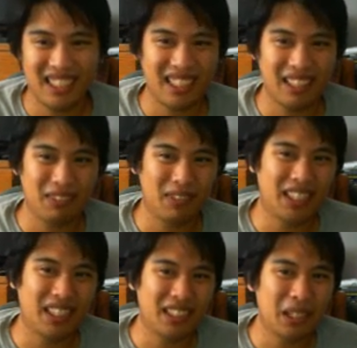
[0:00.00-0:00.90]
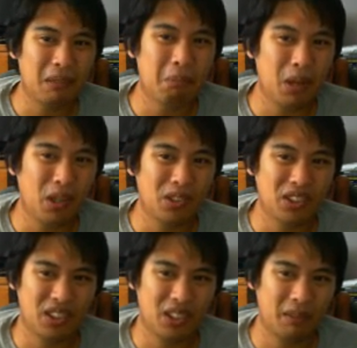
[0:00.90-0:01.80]
say give him like a Tim
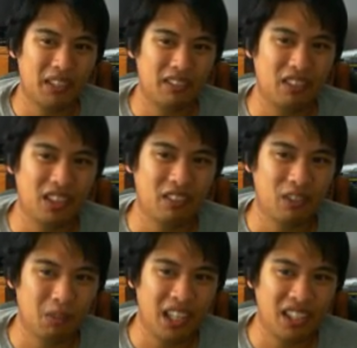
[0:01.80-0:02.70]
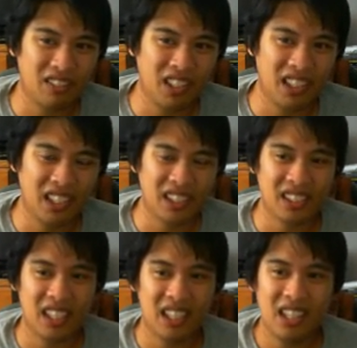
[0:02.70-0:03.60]
Boesch, who's coming off that win over Brad
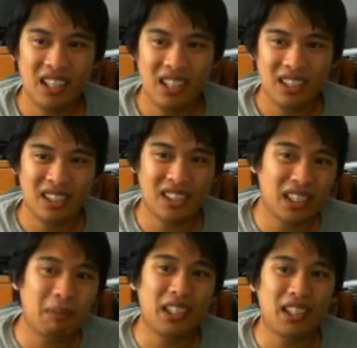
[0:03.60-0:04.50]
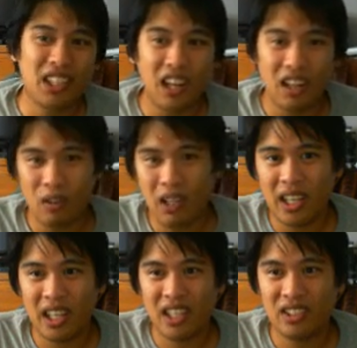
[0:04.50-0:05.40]
Tavares. CB
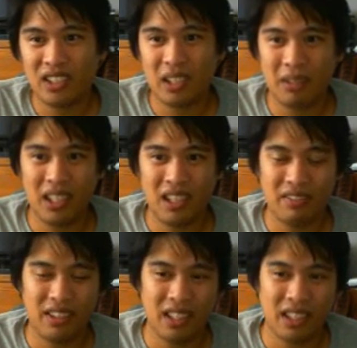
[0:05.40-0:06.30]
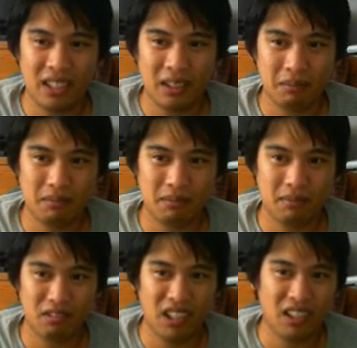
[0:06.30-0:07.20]
Dalloway, who's coming off a
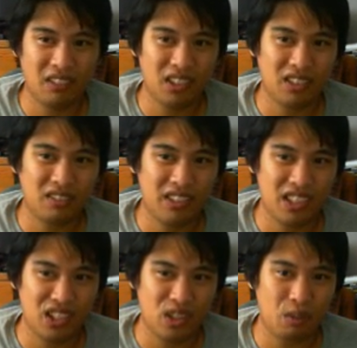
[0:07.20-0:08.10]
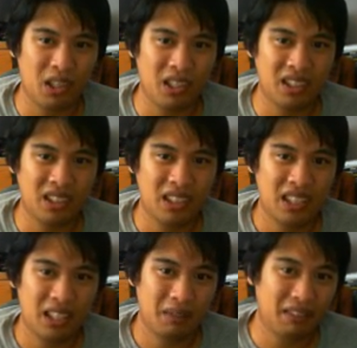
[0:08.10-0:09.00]
win over Francis Carmon.
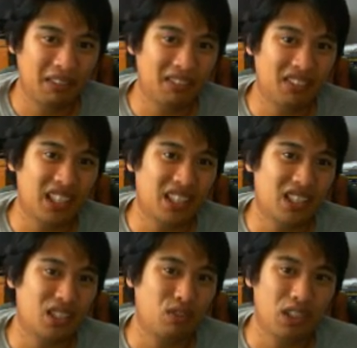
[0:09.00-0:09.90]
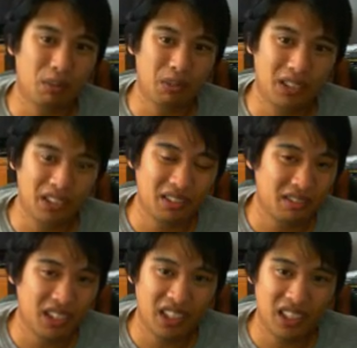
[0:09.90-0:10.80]
Maybe even Costas Philippou,
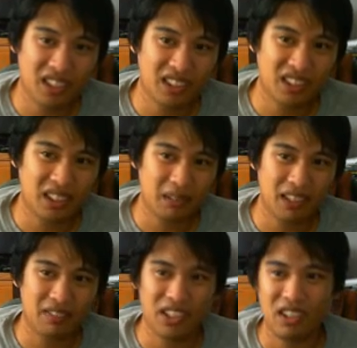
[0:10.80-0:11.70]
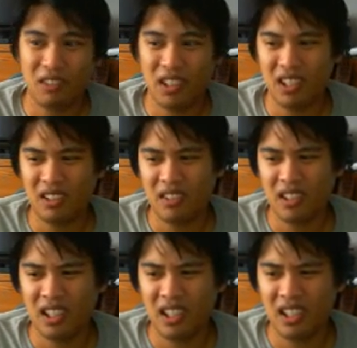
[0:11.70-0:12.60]
you know. He's coming off a good win
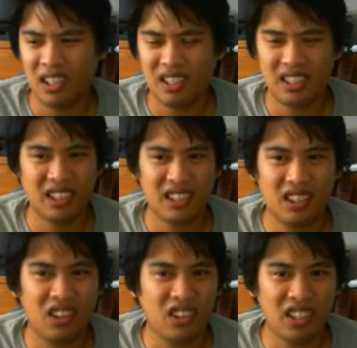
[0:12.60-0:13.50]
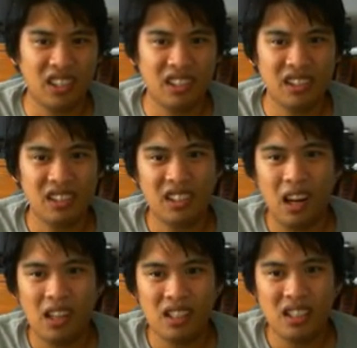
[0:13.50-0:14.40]
over, I think, Larkin.
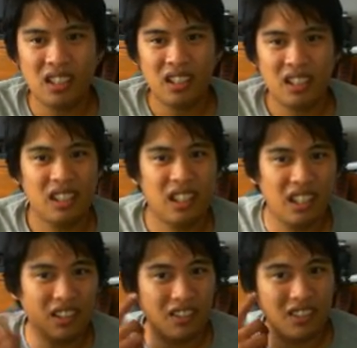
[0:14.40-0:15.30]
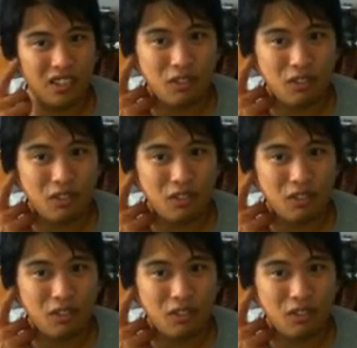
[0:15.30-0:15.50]
Or the